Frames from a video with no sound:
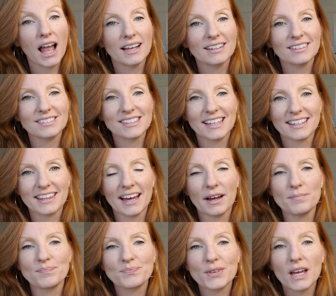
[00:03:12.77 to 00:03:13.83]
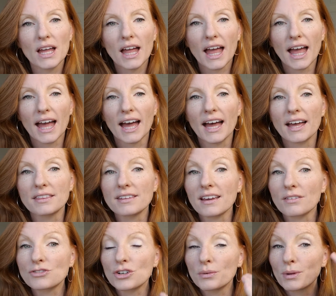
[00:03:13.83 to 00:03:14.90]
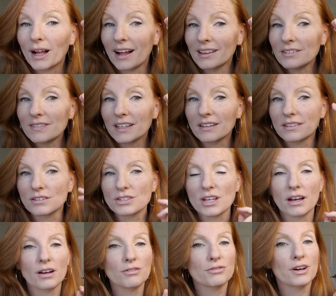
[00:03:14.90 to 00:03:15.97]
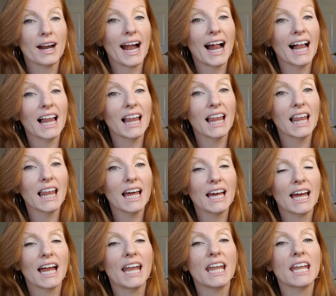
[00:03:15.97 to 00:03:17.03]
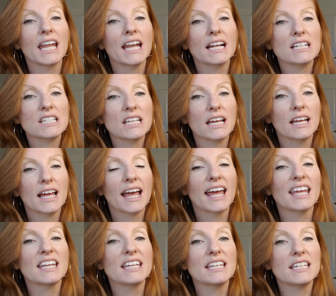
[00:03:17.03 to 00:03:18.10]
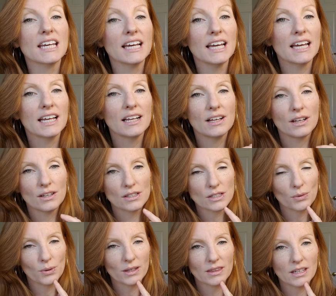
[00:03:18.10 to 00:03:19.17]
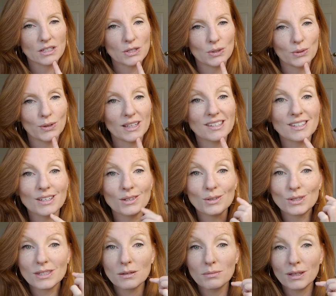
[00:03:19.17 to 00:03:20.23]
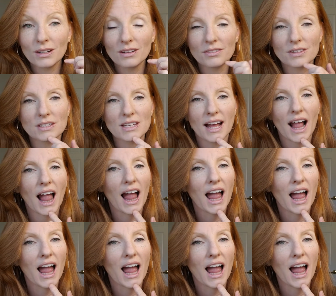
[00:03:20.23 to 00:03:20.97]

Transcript: It goes like that. And they have trouble elevating their tongue for L and T and D. So what they do is they use the middle of the tongue,